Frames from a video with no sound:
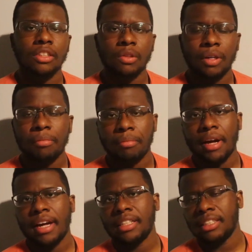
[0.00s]
could do it
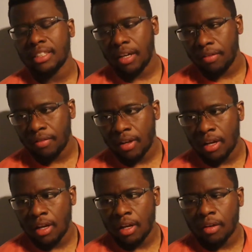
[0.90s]
myself,
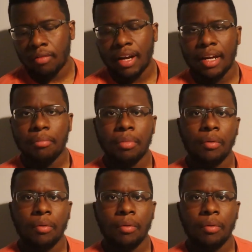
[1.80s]
right?